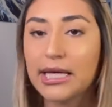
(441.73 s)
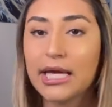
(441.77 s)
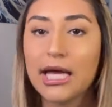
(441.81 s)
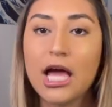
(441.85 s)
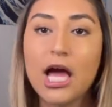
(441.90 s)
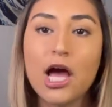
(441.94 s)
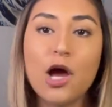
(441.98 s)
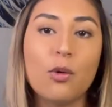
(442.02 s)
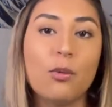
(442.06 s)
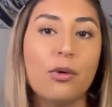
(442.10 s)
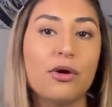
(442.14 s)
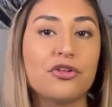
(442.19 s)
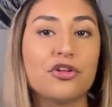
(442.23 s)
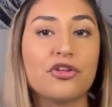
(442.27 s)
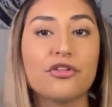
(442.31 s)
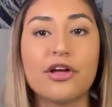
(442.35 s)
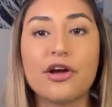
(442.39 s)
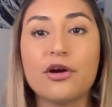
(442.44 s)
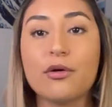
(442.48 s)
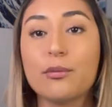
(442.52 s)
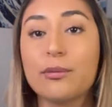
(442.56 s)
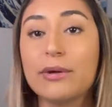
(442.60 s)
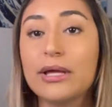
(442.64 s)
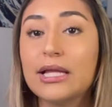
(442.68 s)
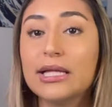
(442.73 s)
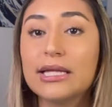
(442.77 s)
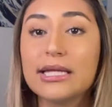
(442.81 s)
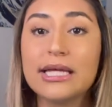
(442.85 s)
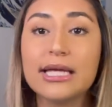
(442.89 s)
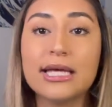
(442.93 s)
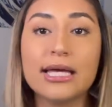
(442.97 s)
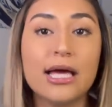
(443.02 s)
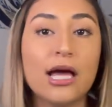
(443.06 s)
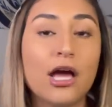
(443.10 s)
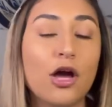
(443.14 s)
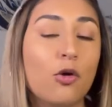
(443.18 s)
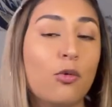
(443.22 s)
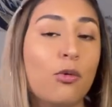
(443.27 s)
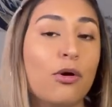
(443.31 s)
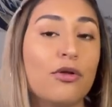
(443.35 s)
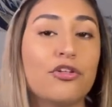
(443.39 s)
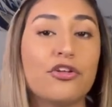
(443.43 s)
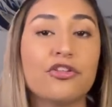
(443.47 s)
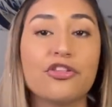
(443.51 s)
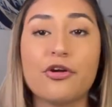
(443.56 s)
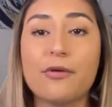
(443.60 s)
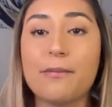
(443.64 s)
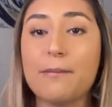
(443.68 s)
whether they're weekly, whether they're
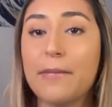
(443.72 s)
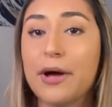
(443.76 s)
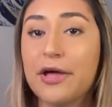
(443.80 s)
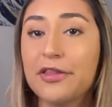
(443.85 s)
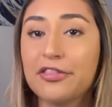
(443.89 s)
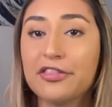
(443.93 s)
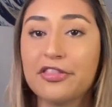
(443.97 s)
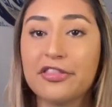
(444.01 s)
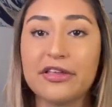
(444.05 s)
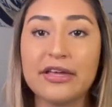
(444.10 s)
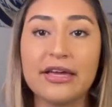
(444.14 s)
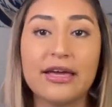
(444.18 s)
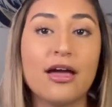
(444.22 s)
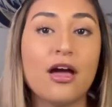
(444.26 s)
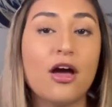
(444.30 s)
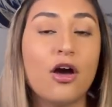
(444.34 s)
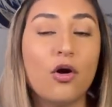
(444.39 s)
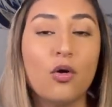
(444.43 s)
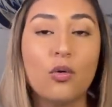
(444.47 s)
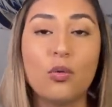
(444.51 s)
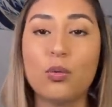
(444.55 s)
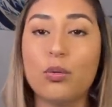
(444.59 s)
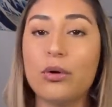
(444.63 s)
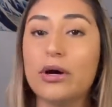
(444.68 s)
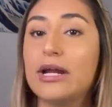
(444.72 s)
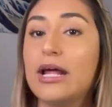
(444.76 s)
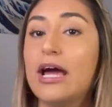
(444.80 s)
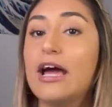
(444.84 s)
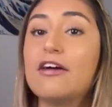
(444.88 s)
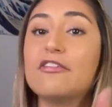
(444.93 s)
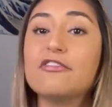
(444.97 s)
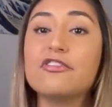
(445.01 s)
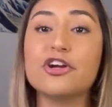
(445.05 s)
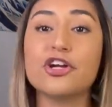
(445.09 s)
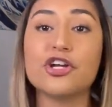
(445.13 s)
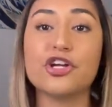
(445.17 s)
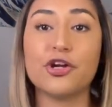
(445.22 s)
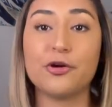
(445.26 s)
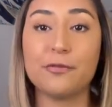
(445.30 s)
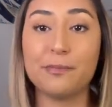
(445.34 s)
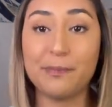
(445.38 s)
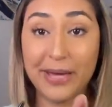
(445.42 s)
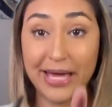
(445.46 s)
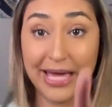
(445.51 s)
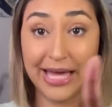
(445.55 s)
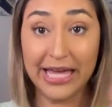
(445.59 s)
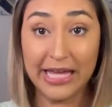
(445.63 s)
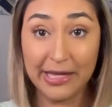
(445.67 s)
monthly, whatever your
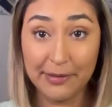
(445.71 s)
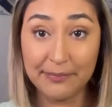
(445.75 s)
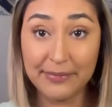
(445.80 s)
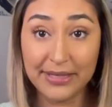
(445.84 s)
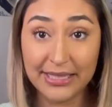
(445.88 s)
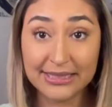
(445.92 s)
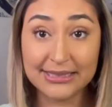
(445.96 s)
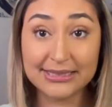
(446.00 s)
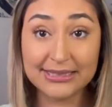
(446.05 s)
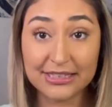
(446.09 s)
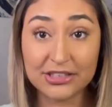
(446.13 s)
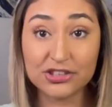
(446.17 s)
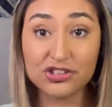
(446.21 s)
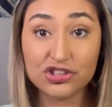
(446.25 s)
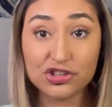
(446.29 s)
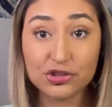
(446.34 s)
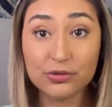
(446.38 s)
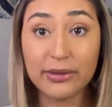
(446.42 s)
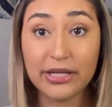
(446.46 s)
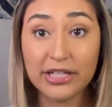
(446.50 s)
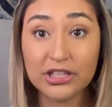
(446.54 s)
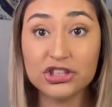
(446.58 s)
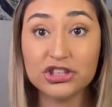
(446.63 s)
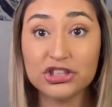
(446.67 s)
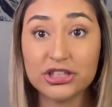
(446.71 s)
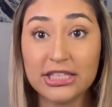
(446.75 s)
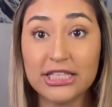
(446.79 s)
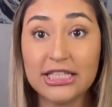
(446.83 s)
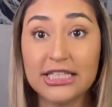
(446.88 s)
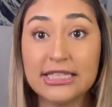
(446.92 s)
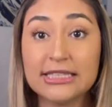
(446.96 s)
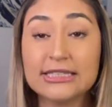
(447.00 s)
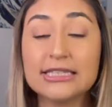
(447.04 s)
payment situation is,